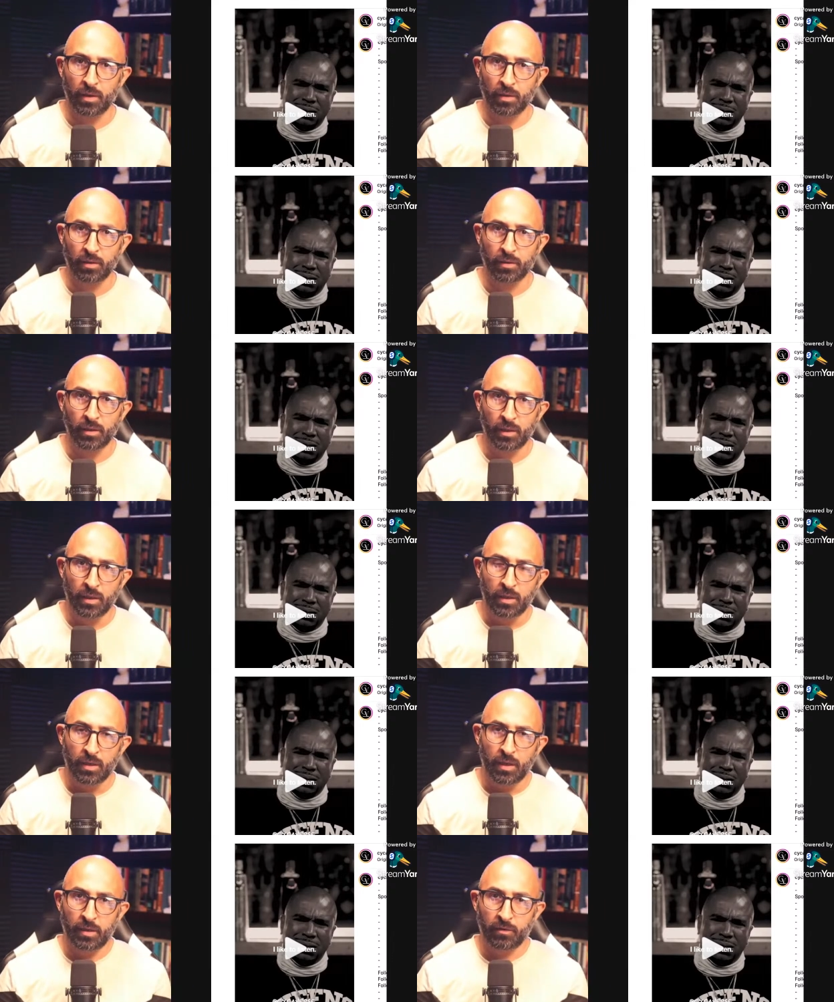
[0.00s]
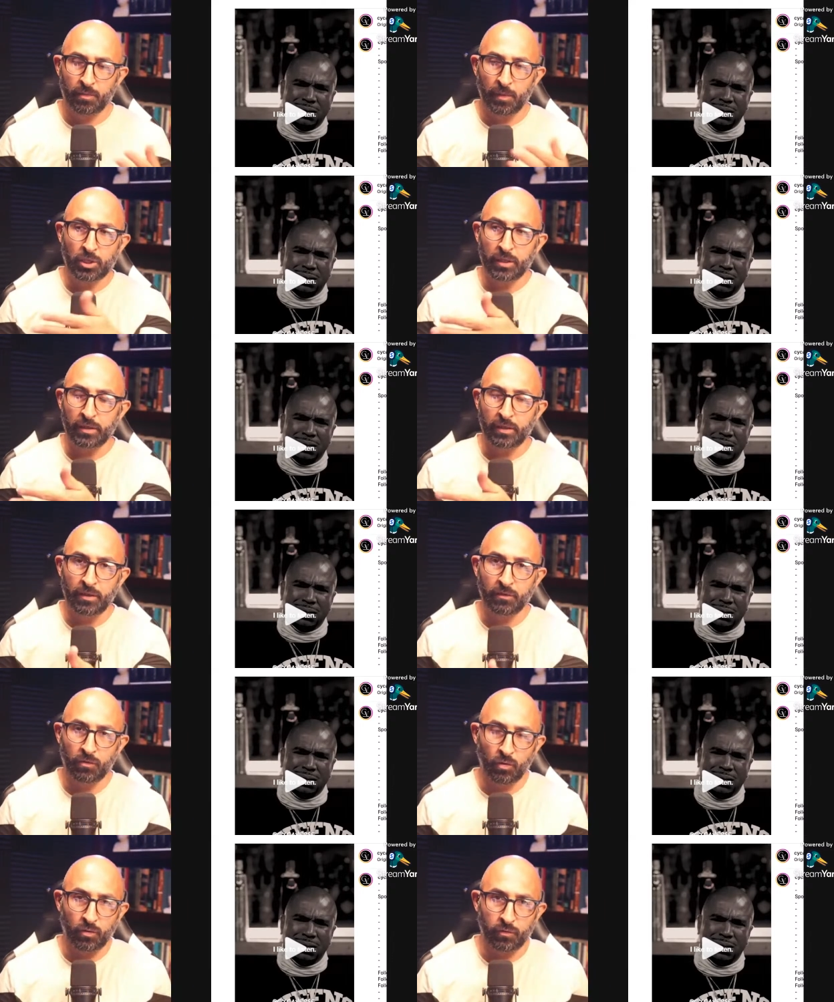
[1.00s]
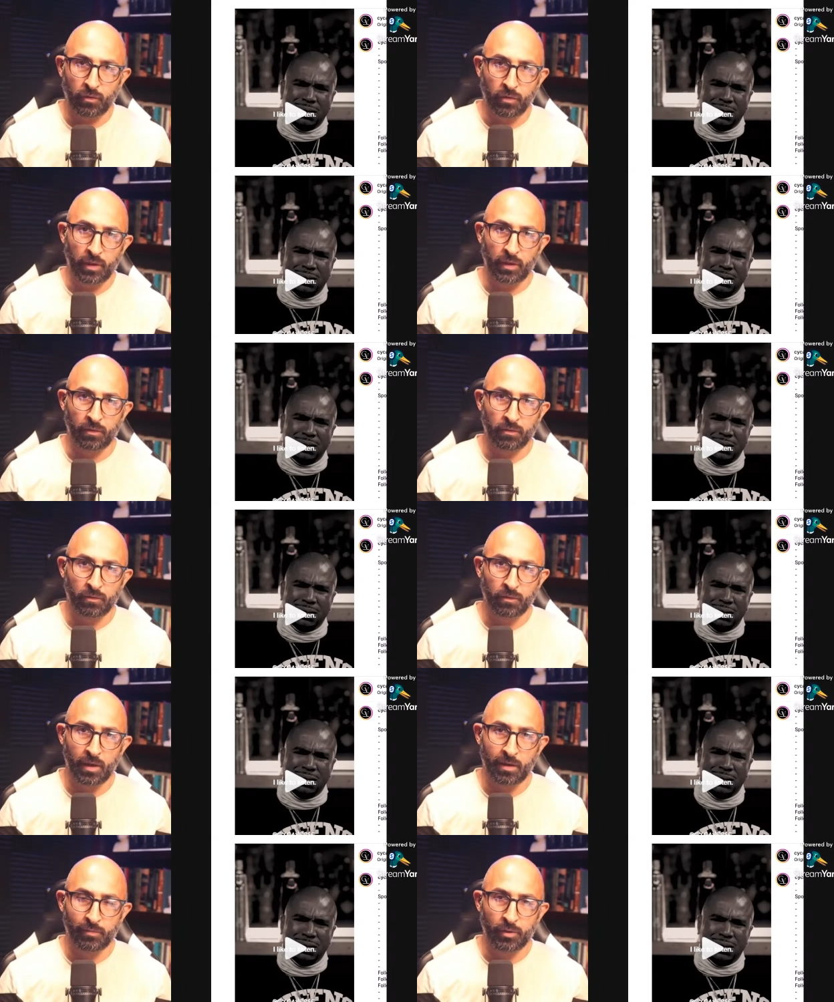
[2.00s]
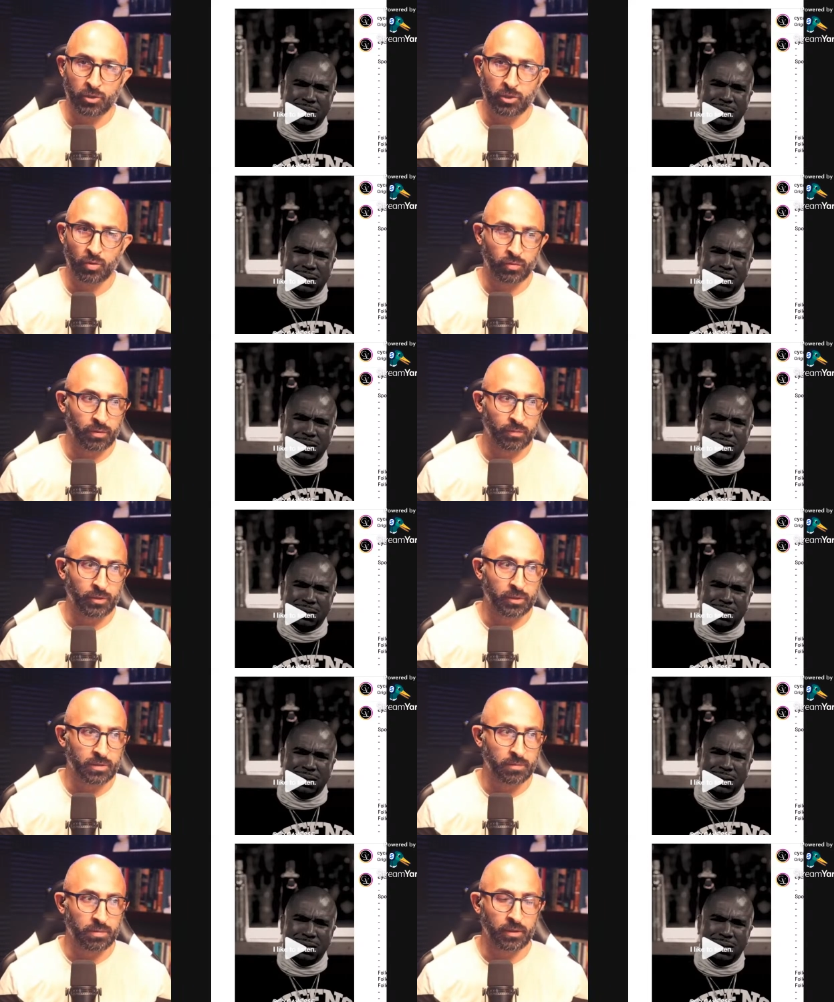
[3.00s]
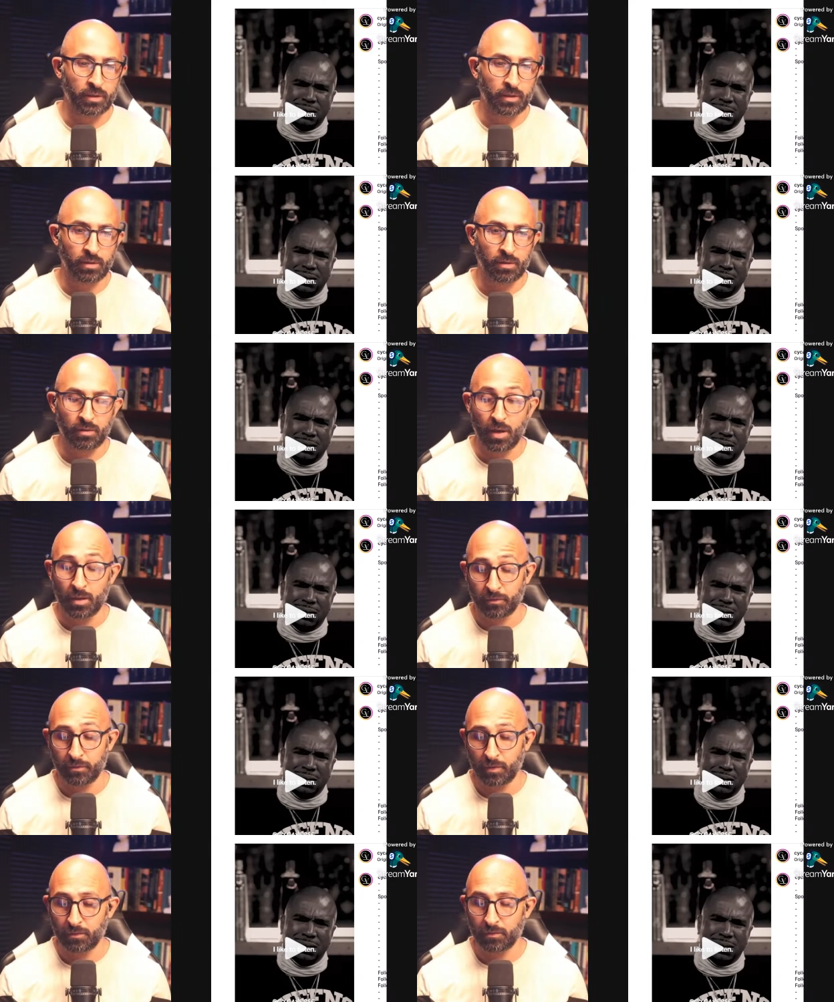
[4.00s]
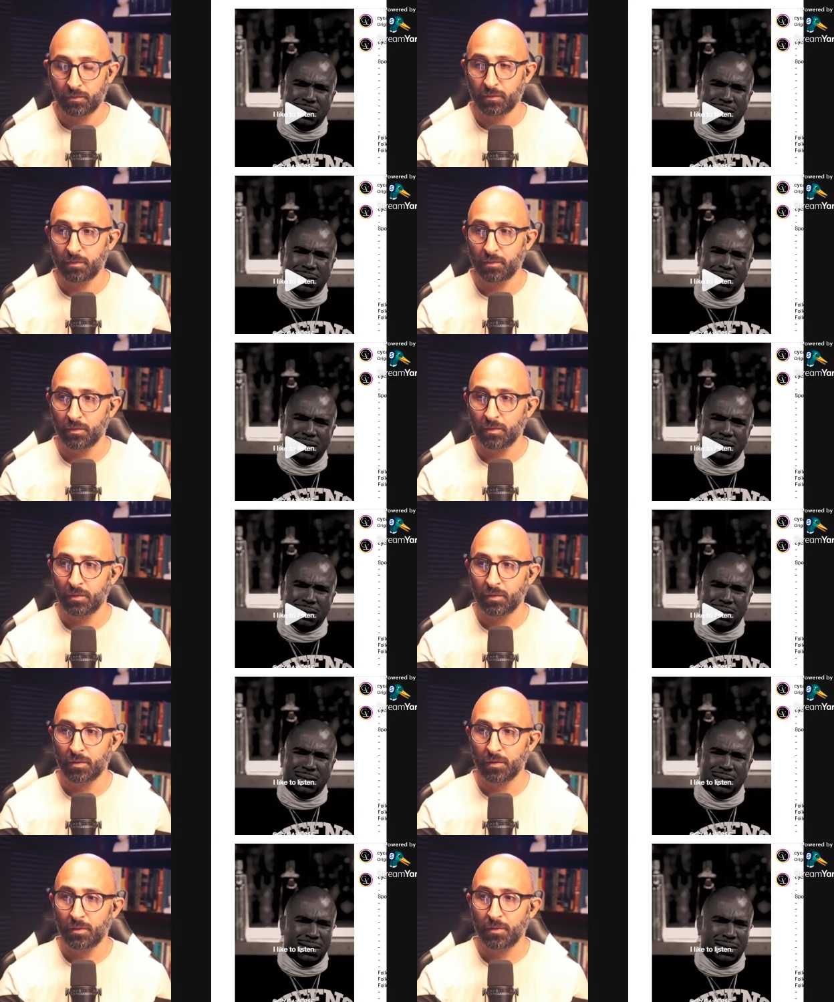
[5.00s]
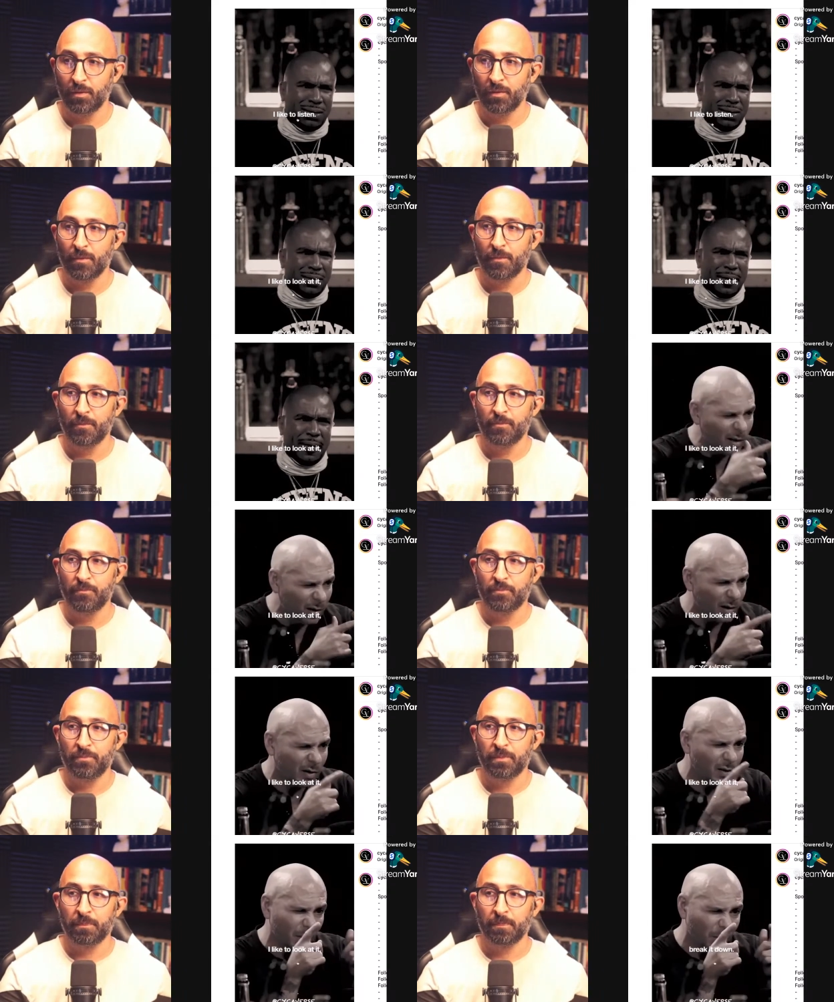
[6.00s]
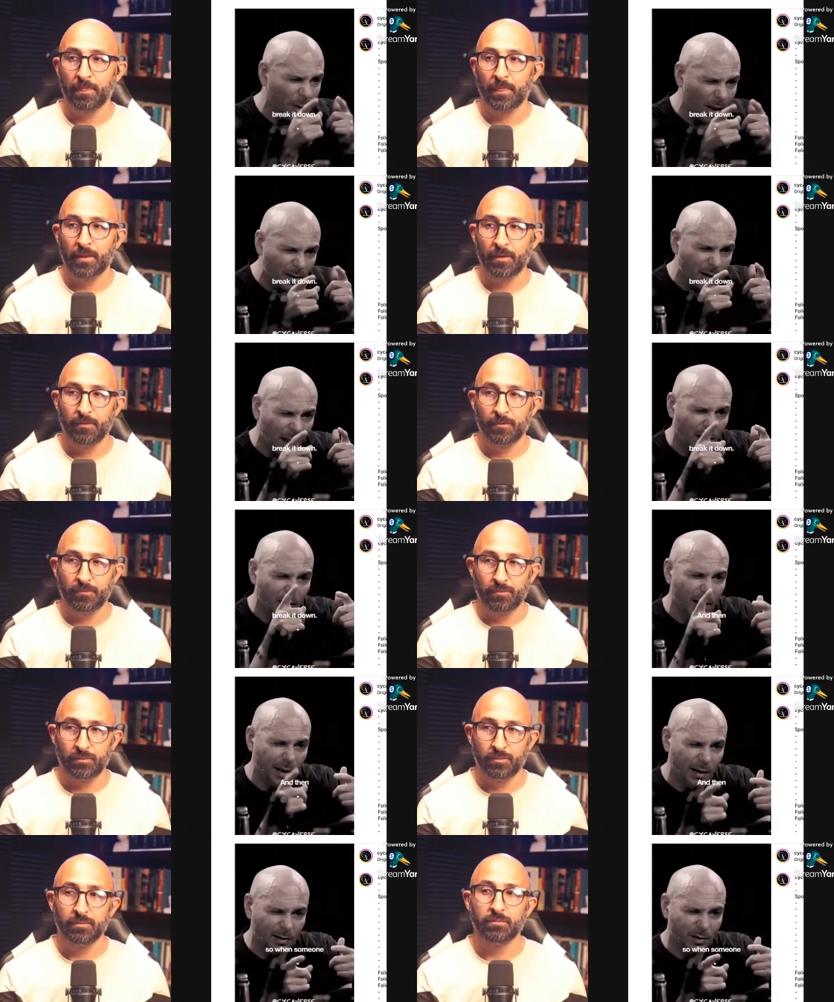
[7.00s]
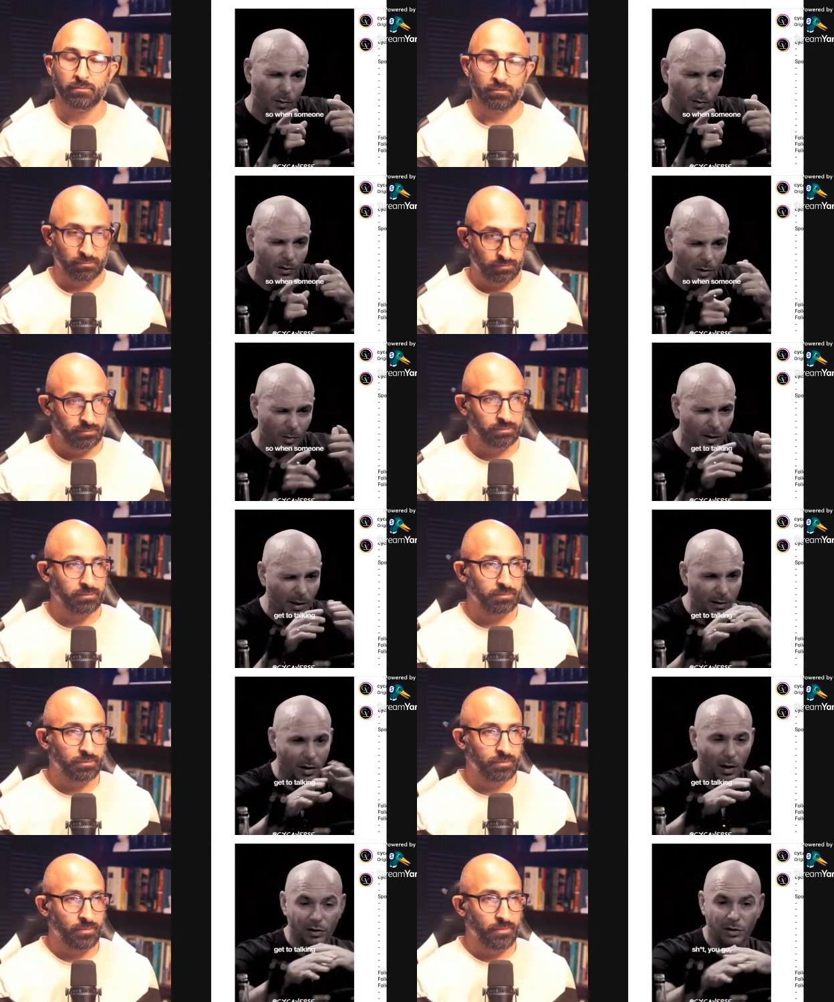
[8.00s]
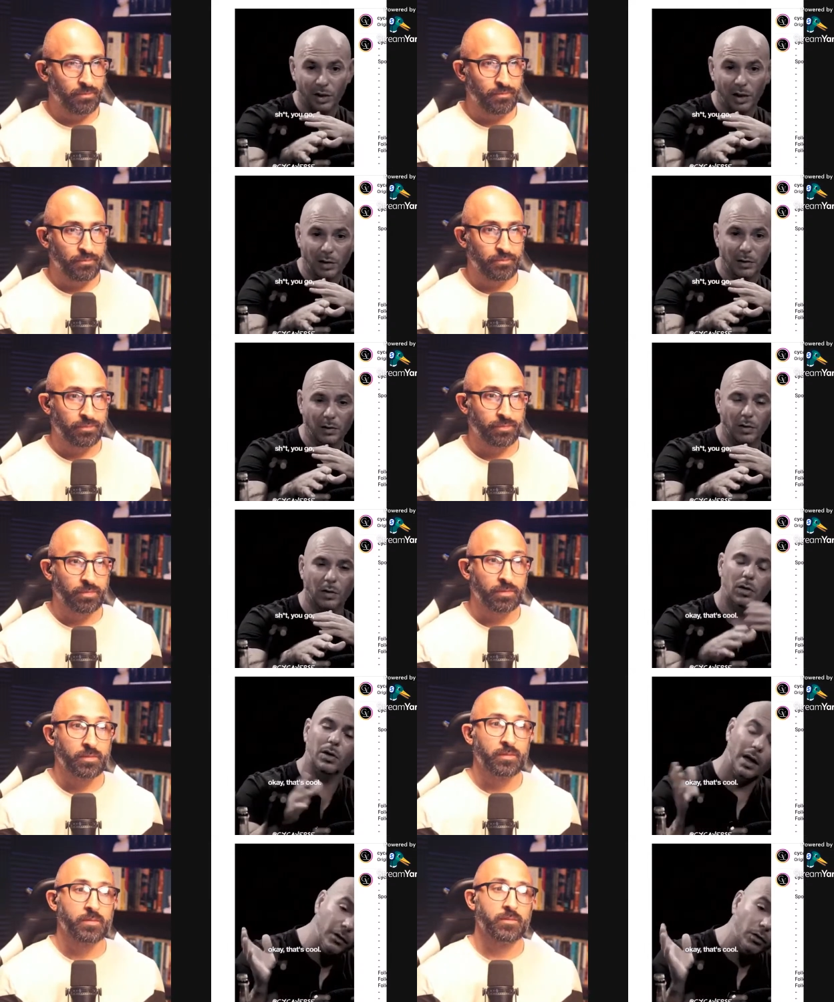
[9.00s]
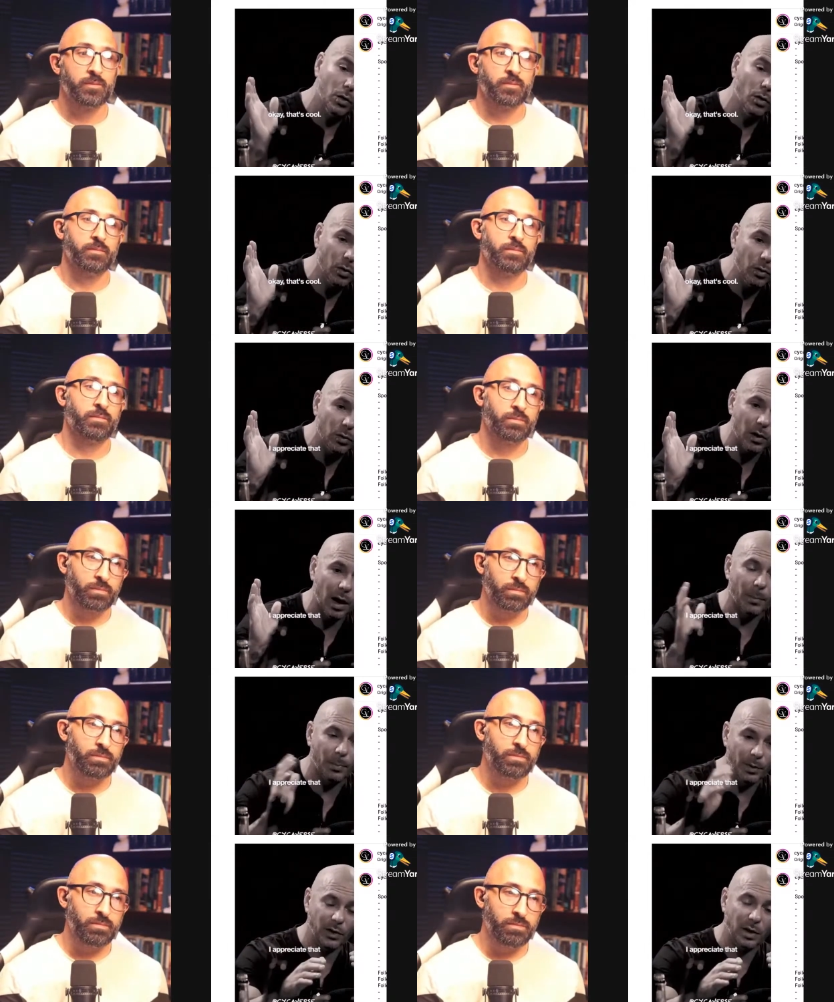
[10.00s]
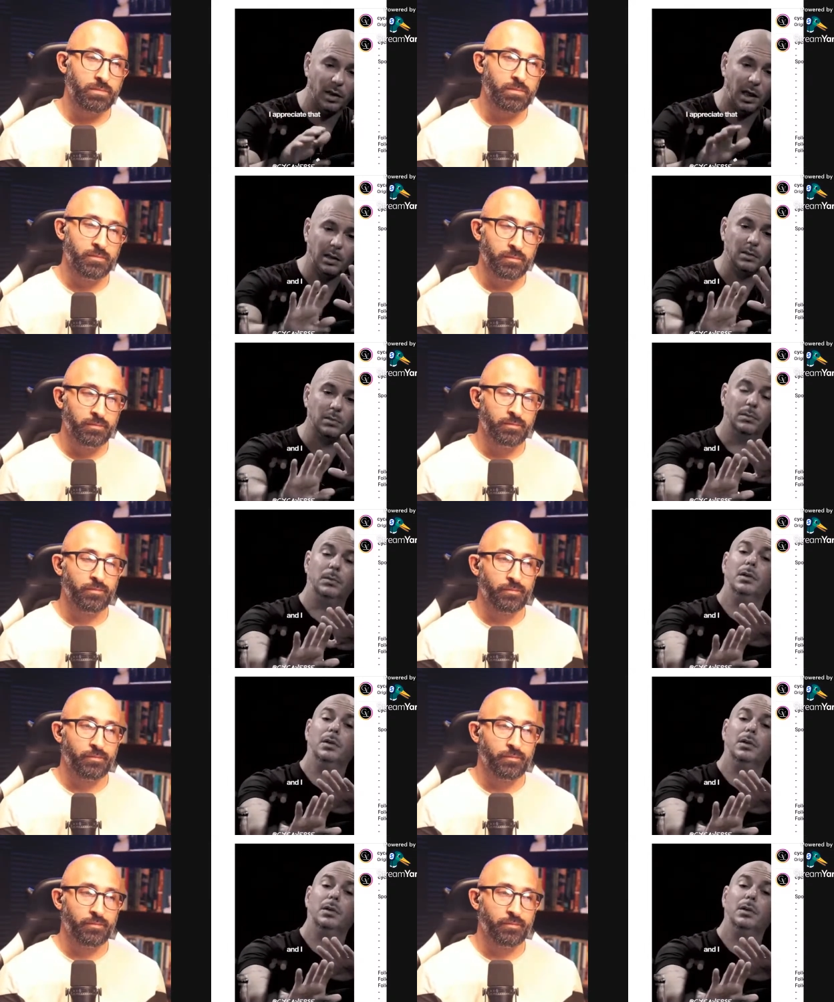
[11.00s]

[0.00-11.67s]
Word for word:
Speaker 1: it, and especially these sorts of things have been shown to be just complete and utter nonsense.
Speaker 2: Listen, I like to look at shit, break it down, and then so when someone get to talking, you go, okay, that's cool. I appreciate that, and